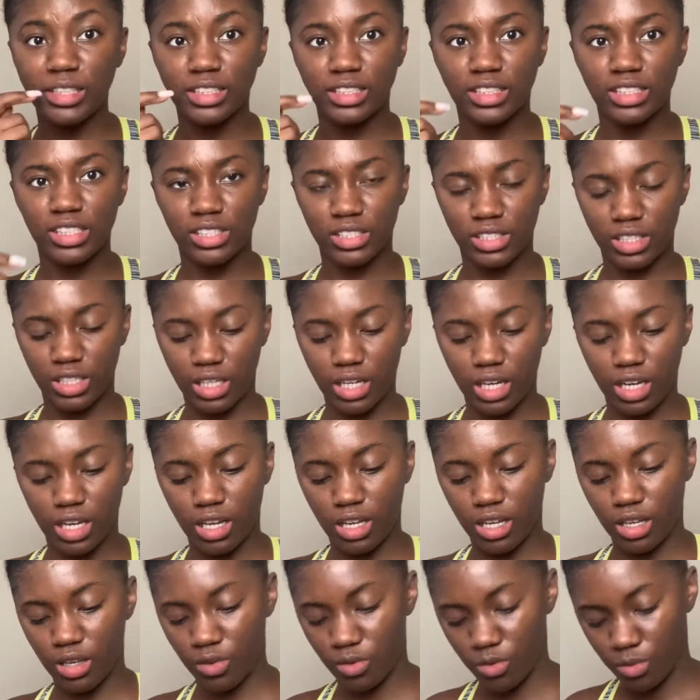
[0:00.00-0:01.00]
easier to cut it
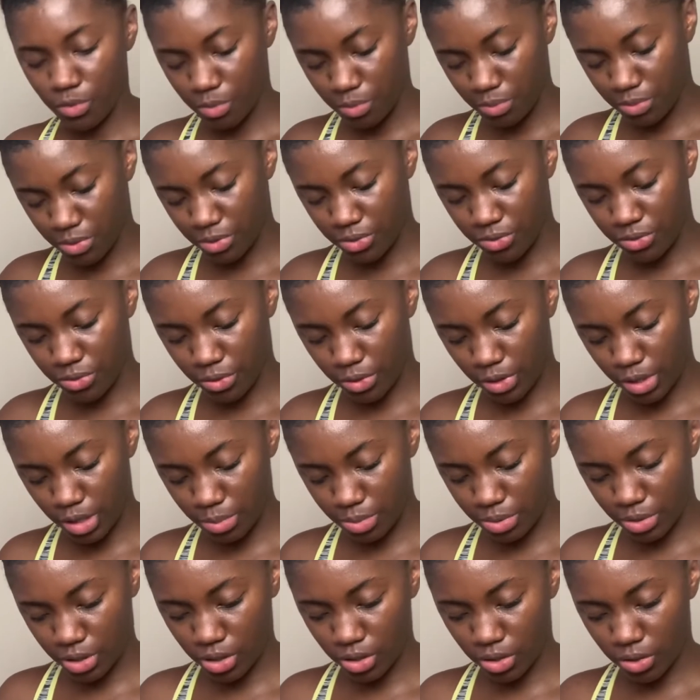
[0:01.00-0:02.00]
before you put
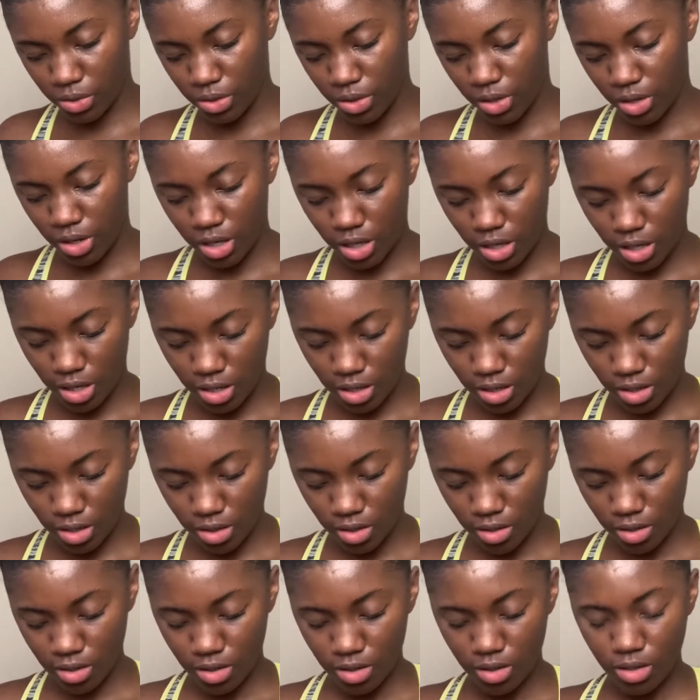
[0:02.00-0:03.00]
it on your head.
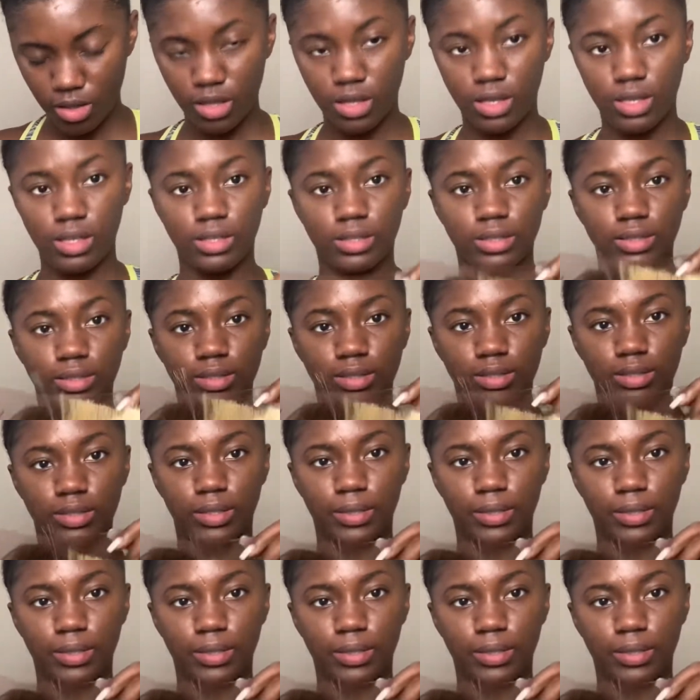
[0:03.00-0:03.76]
So.